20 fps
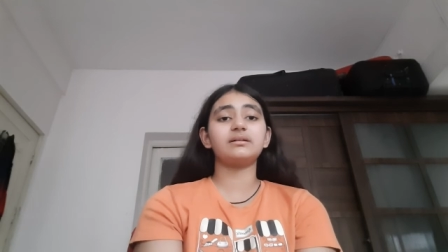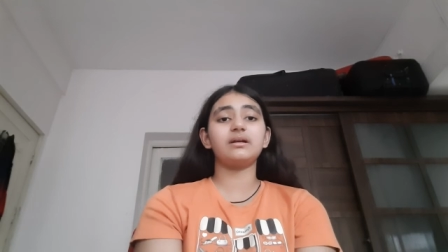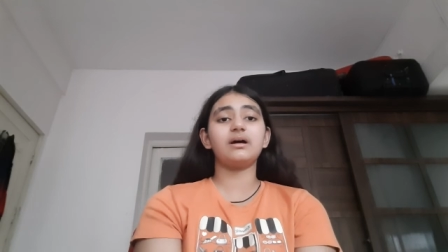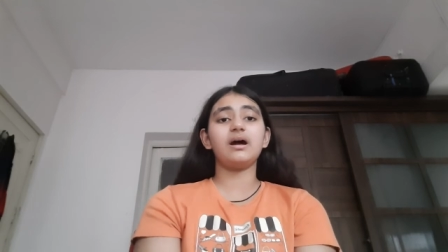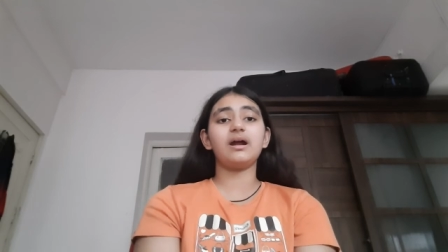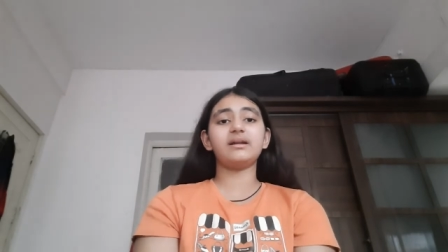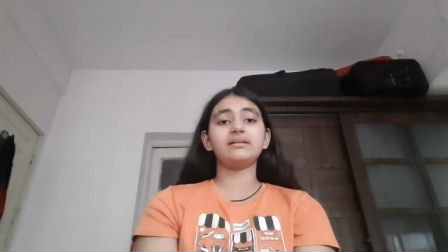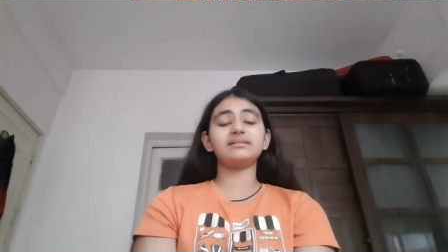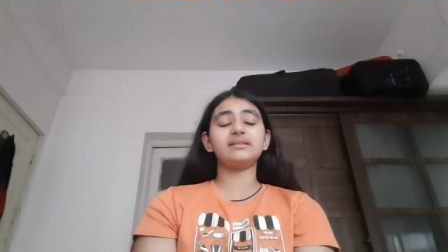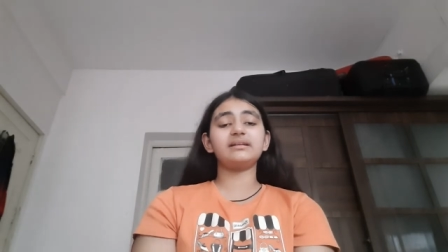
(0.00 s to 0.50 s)

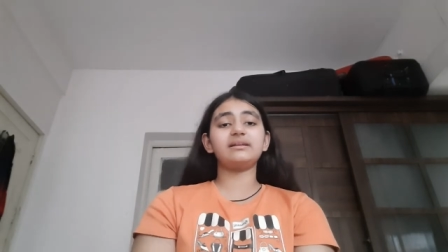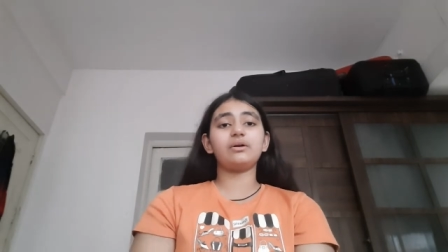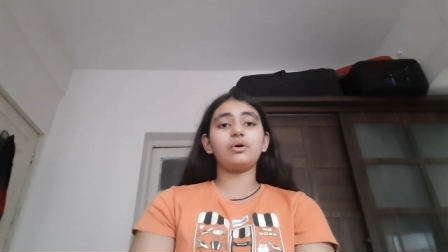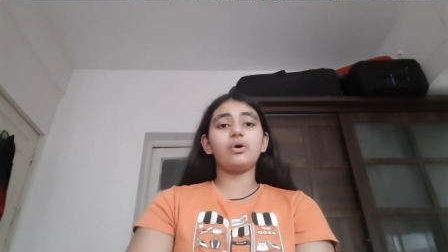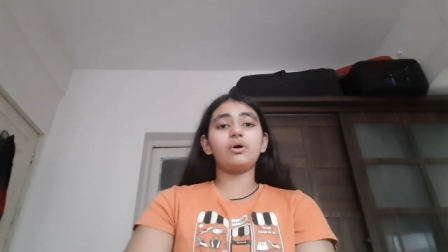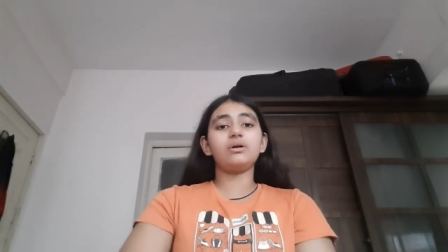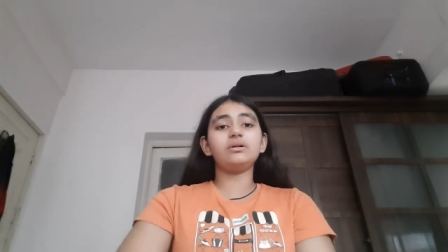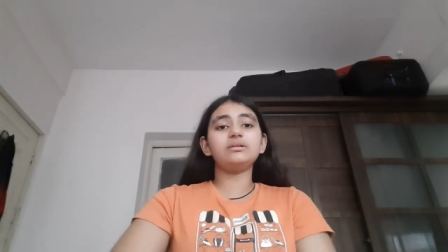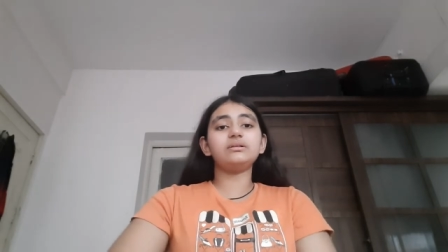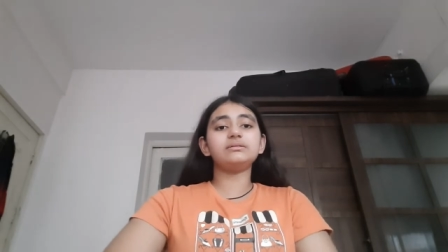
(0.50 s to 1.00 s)
Clarke that
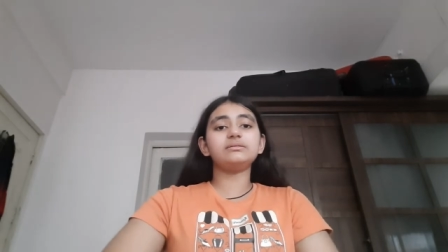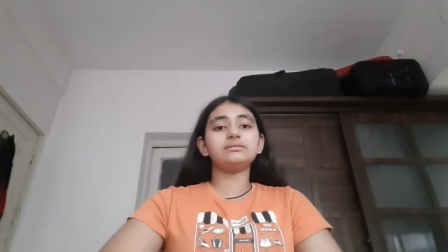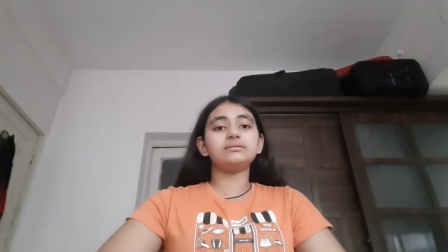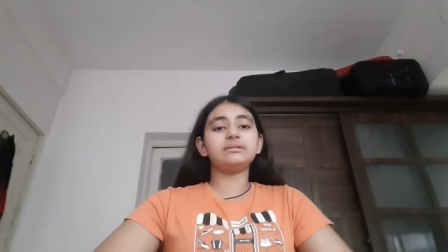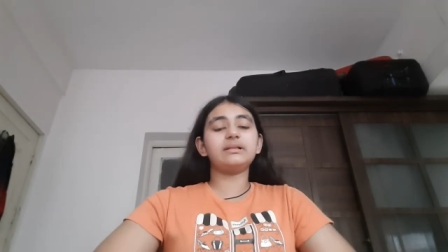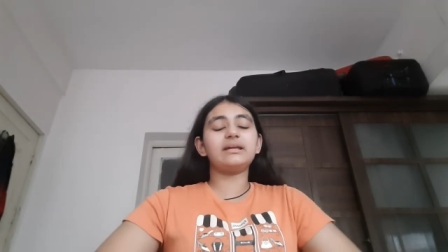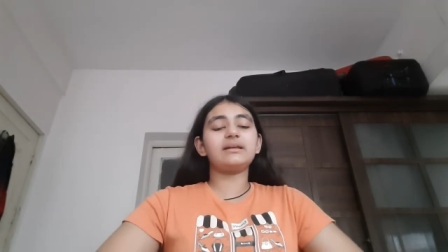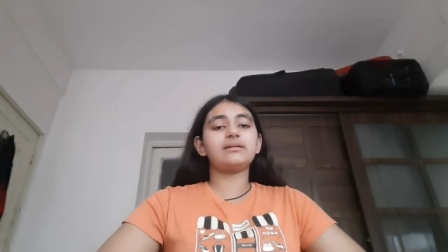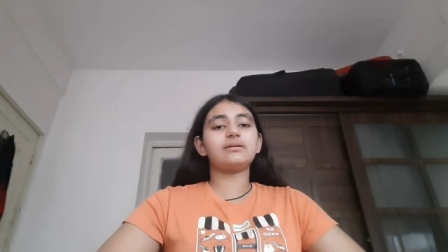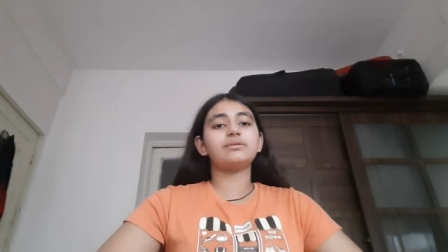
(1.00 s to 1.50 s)
all
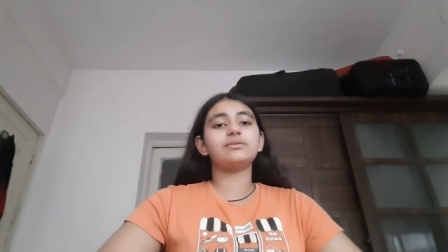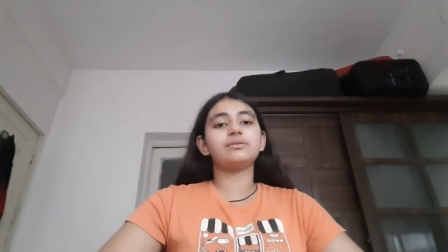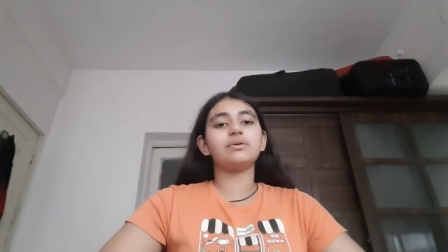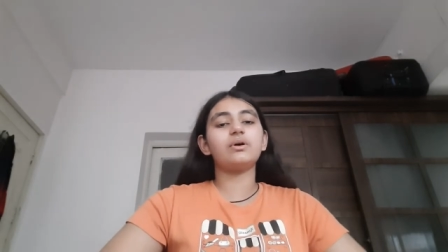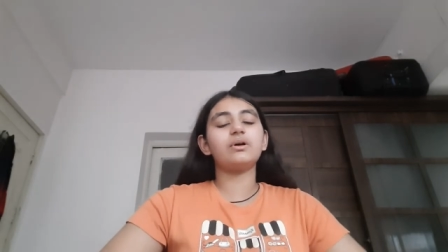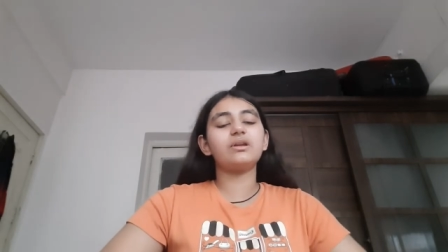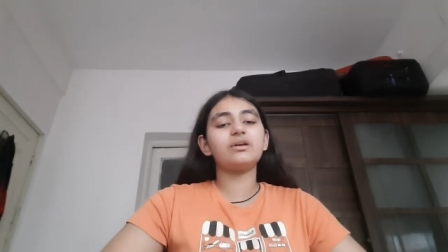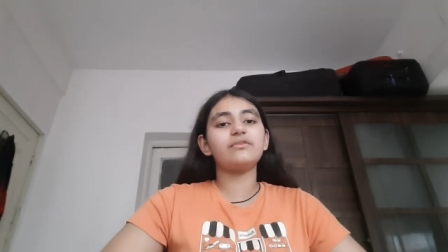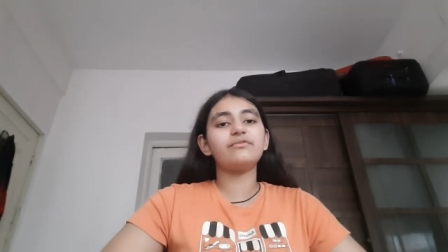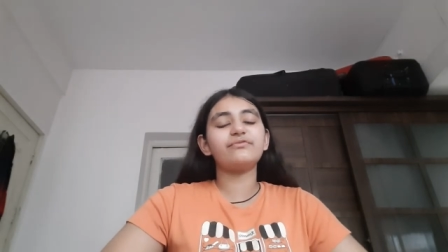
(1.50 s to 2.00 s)
like
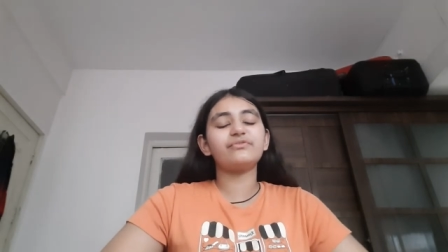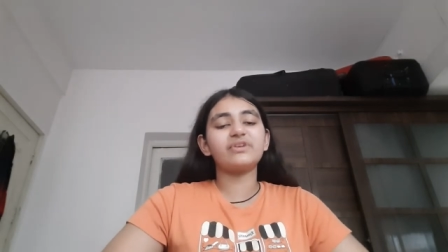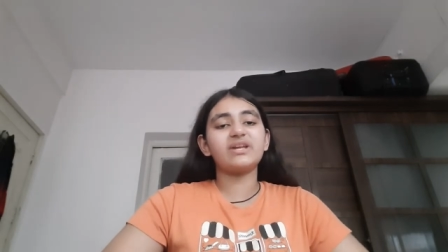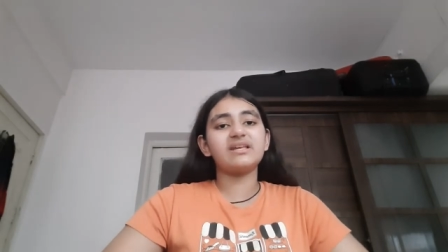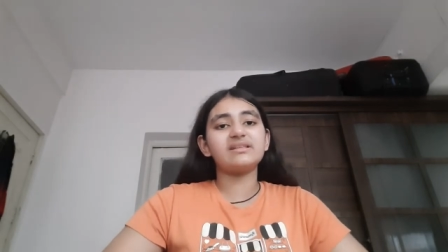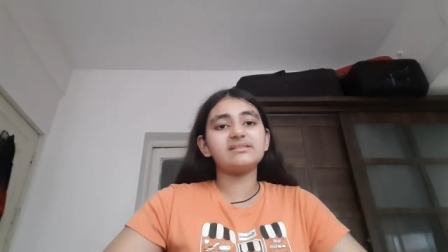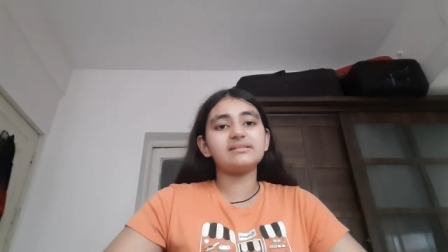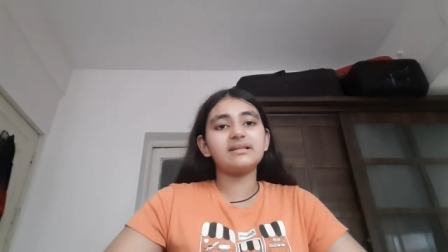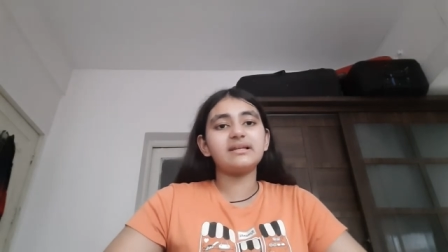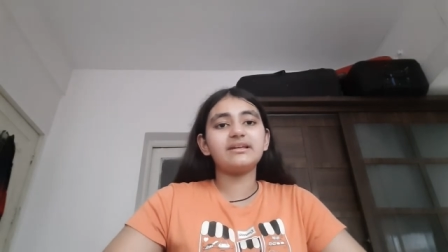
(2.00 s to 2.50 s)
all her
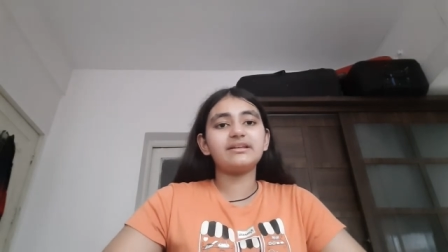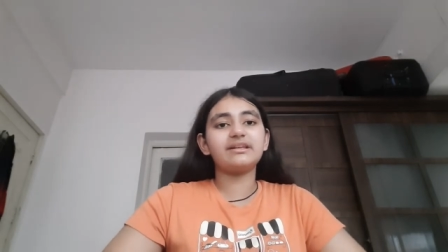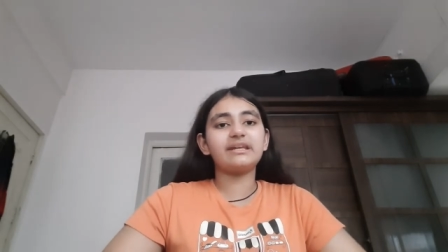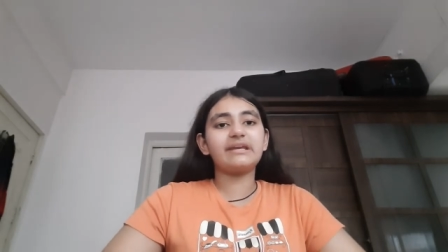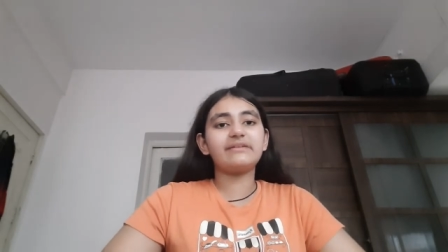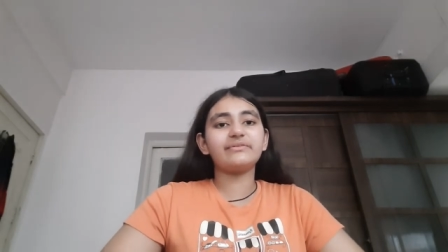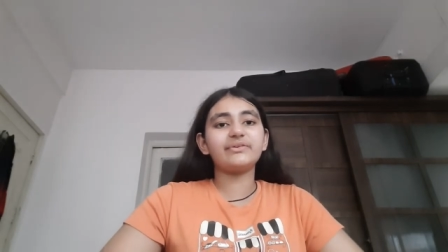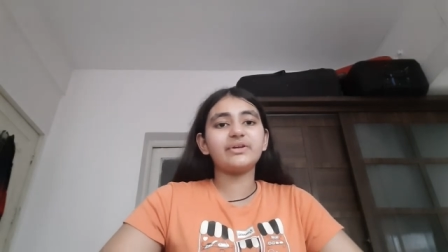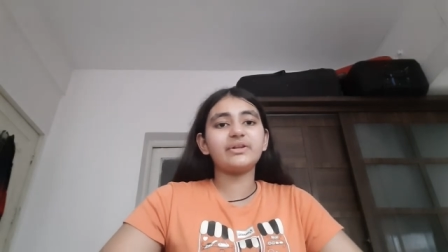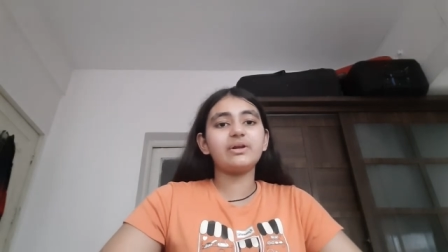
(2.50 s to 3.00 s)
friends like
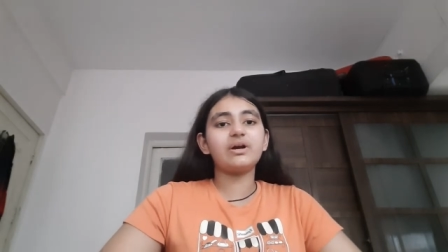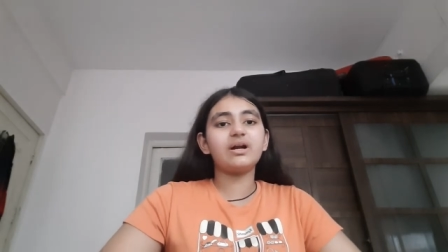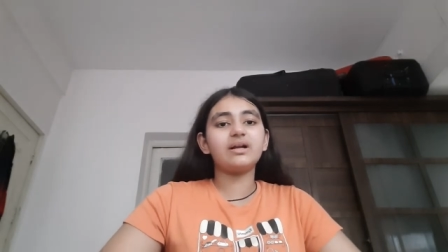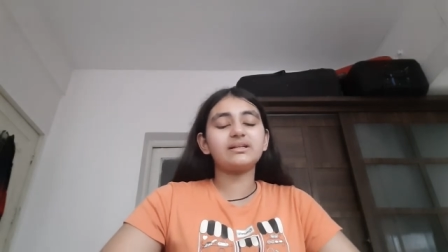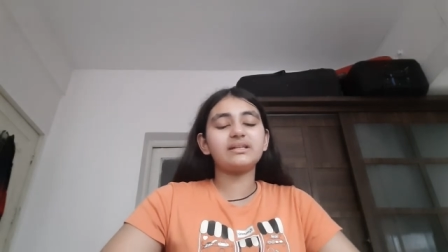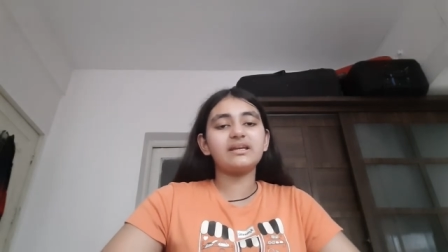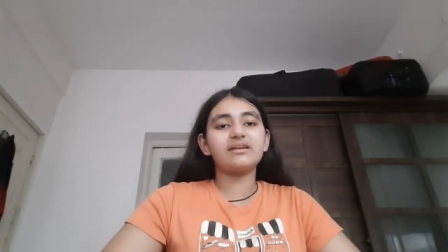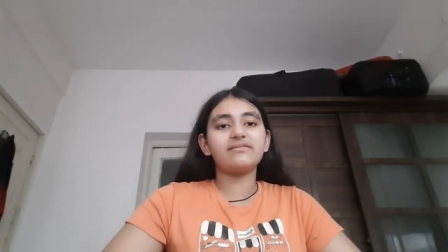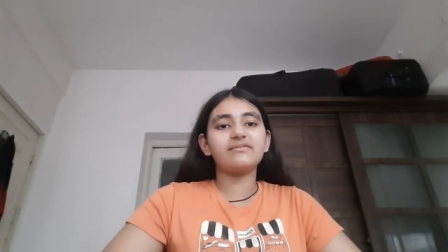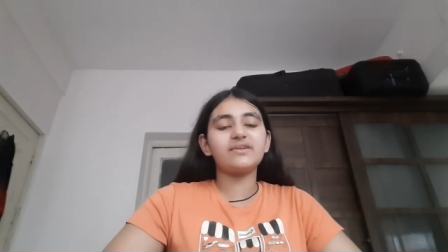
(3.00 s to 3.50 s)
Raven,
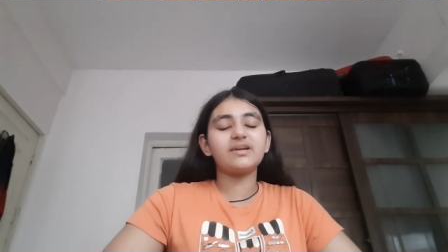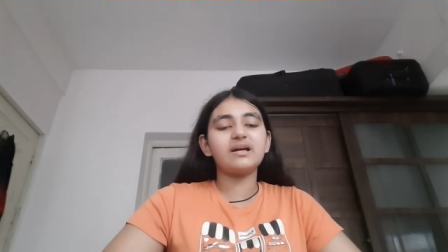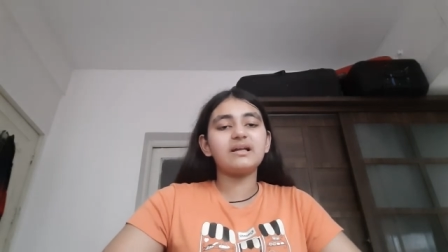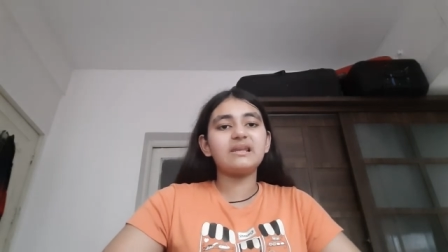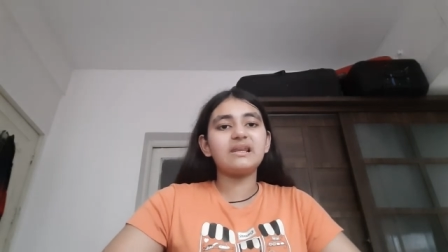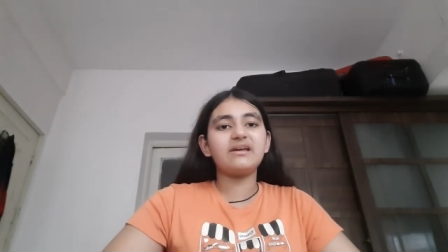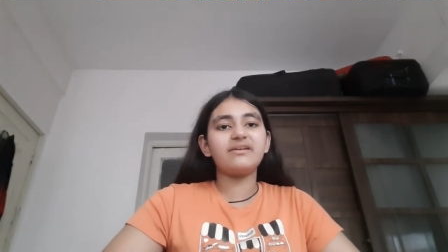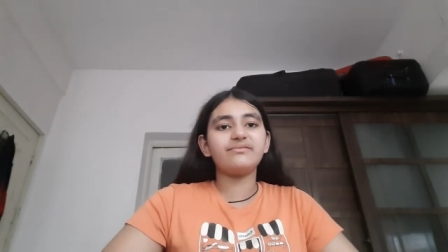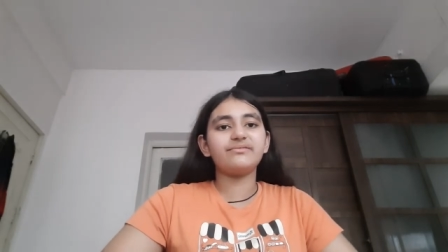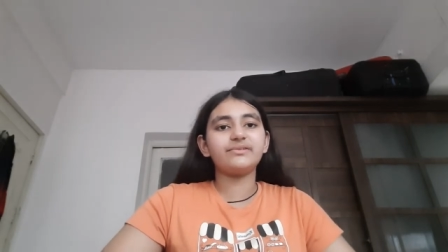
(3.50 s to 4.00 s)
Octavia,
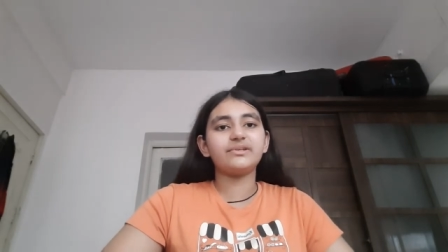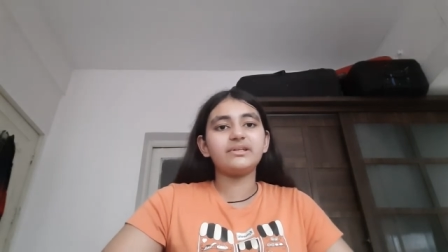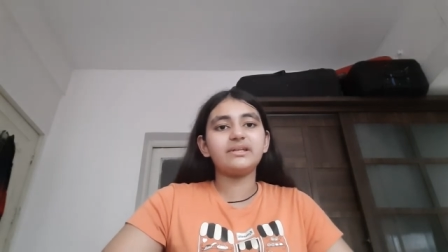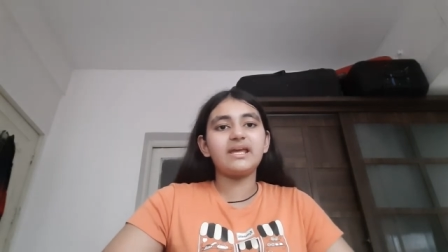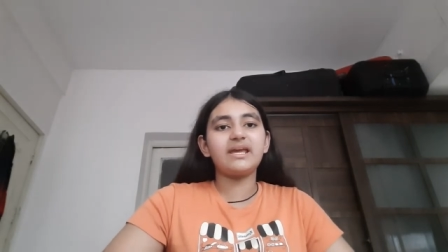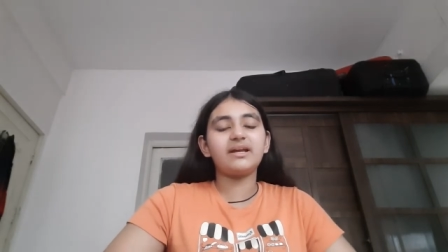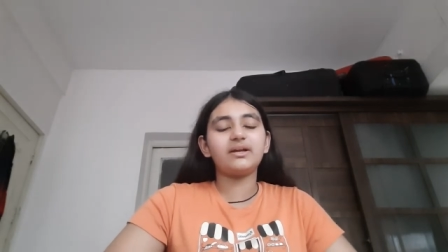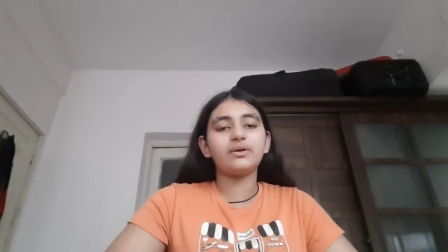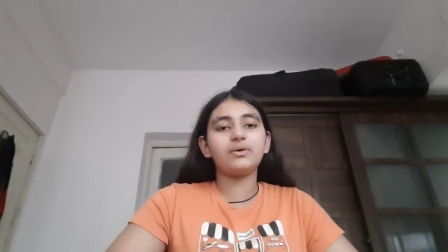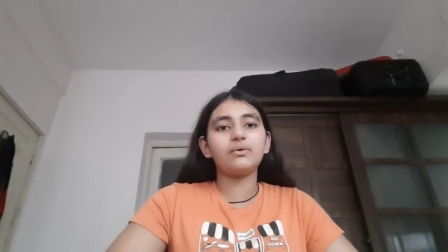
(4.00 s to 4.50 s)
Levin,
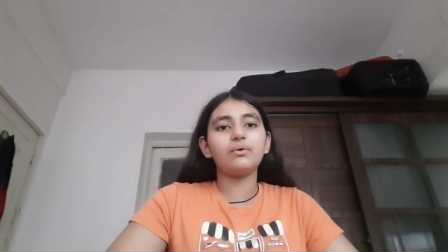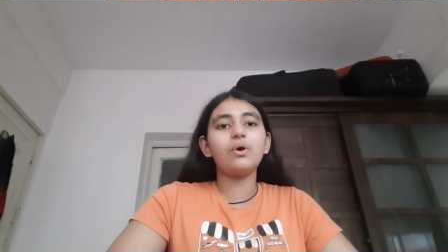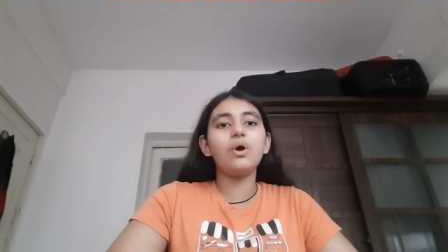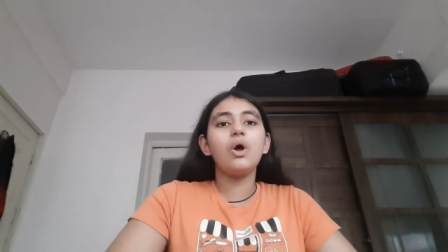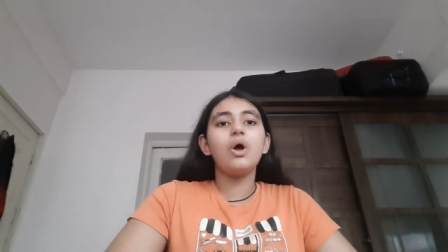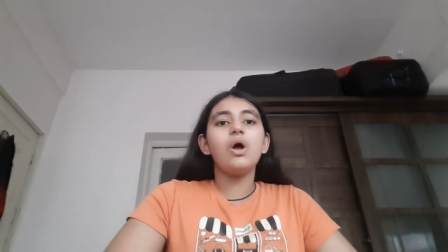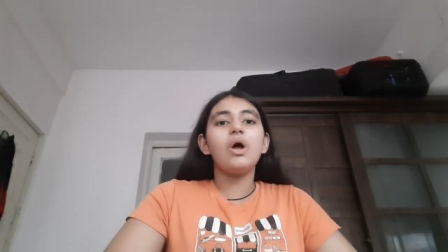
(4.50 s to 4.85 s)
Echo,